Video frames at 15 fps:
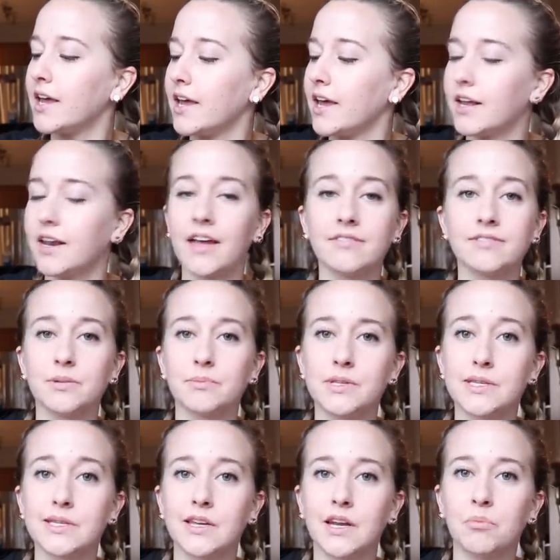And I have some
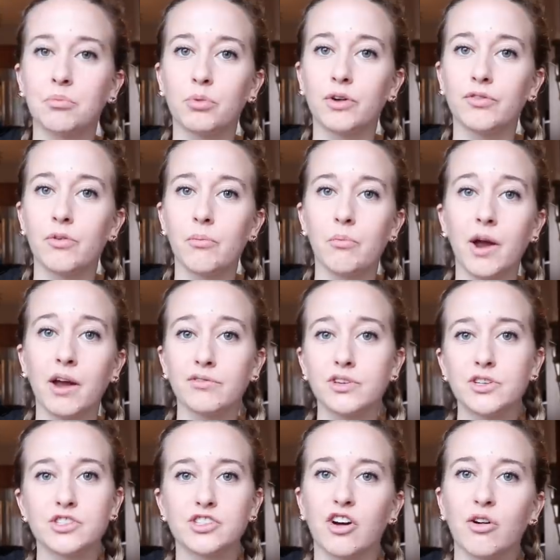insulin on board from
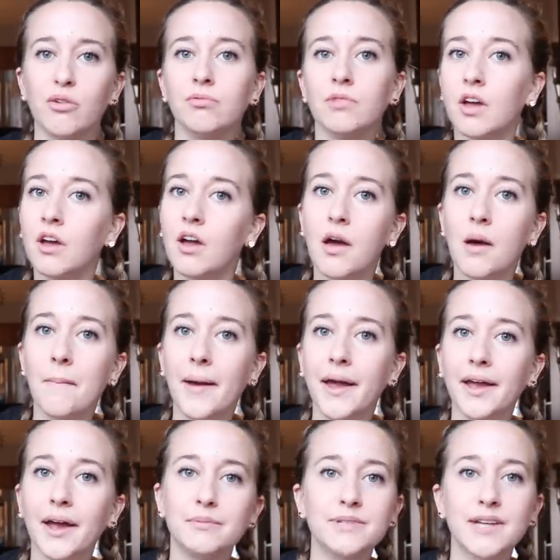breakfast, so
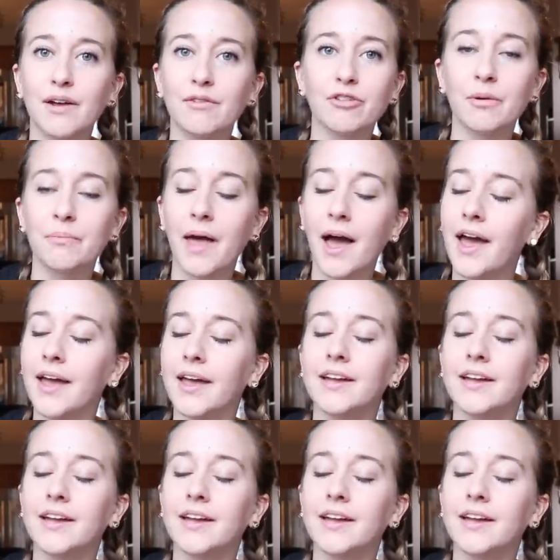might come down from that.